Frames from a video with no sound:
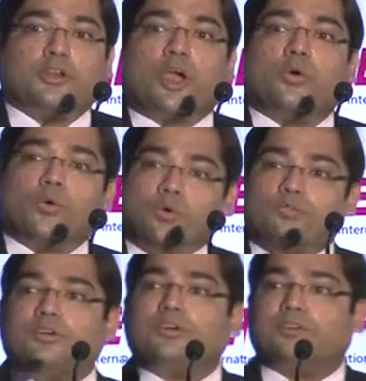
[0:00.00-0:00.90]
Now,
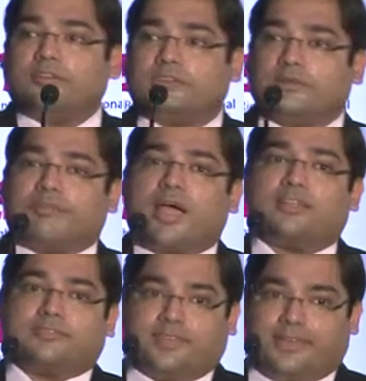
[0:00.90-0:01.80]
over the
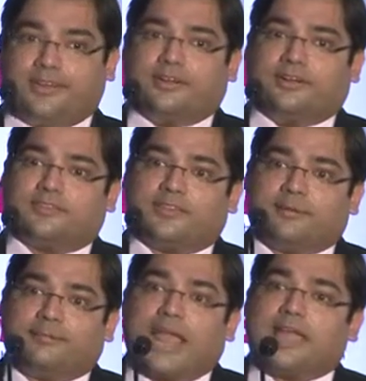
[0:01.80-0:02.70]
past years,
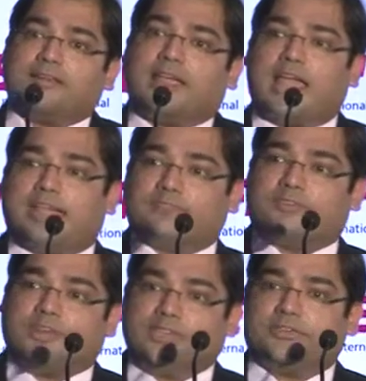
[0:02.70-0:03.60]
that brand
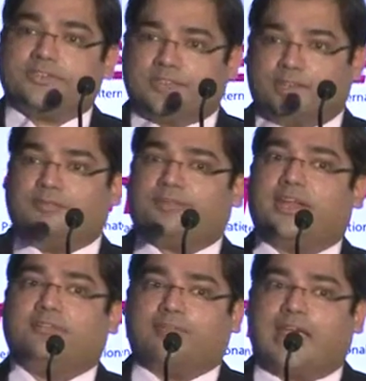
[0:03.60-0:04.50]
has reached a
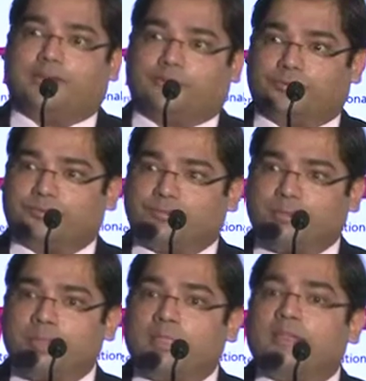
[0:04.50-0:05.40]
significant value.
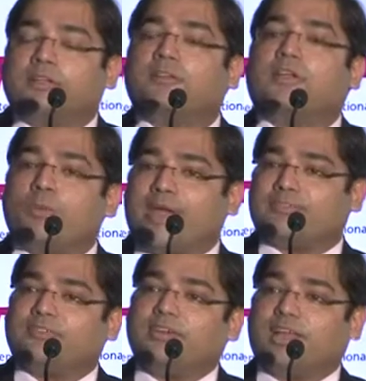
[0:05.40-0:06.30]
The
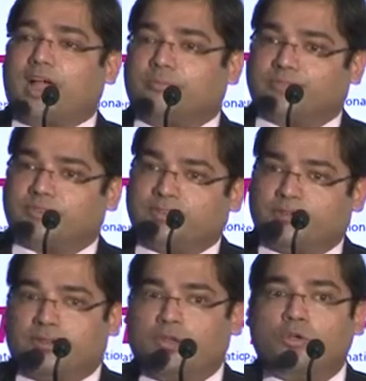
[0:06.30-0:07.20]
question comes,
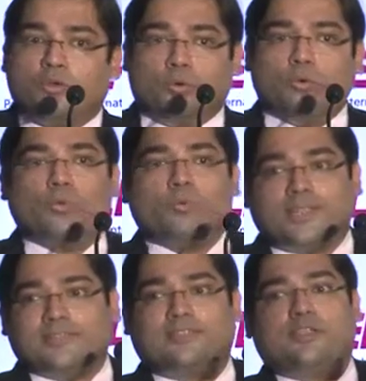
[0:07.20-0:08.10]
who
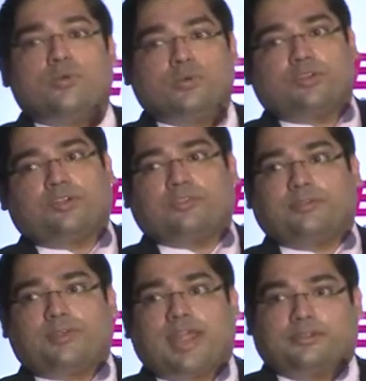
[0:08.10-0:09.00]
is the owner of
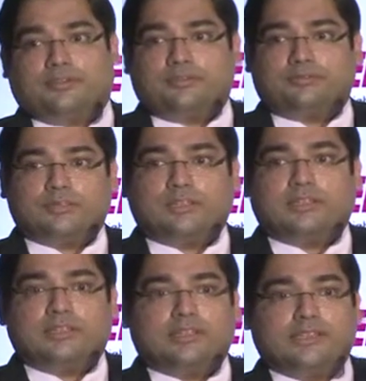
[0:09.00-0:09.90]
that brand?
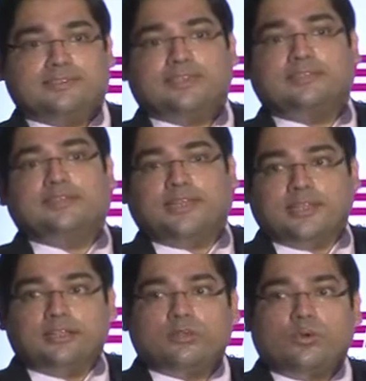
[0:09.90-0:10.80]
Is it the
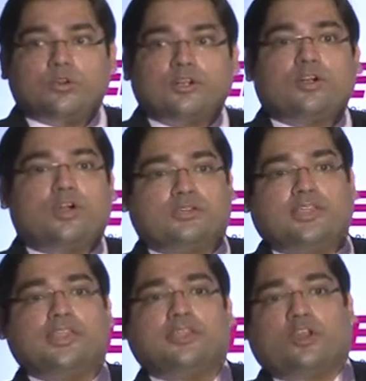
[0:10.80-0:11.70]
legal owner or
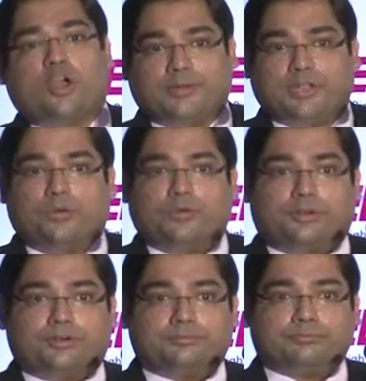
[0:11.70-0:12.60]
the economic owner?